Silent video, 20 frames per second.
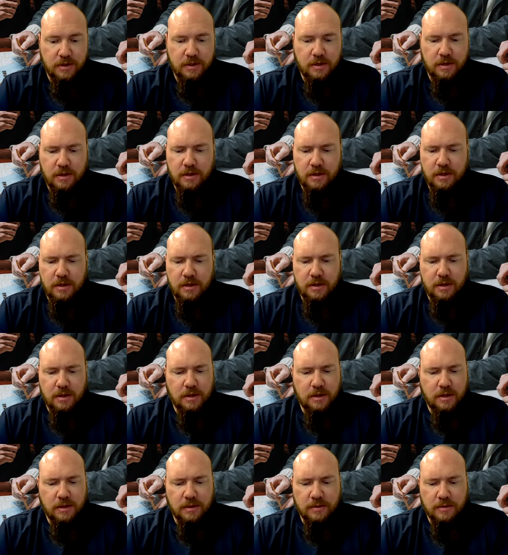
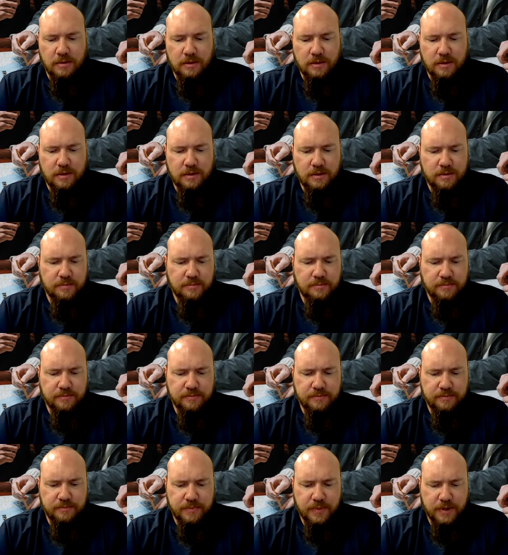
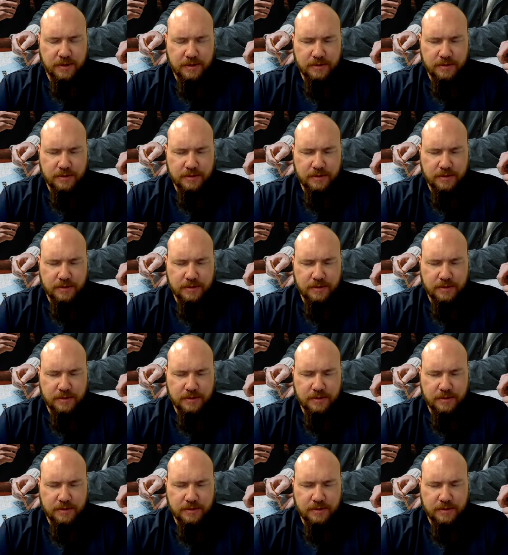(no one is talking)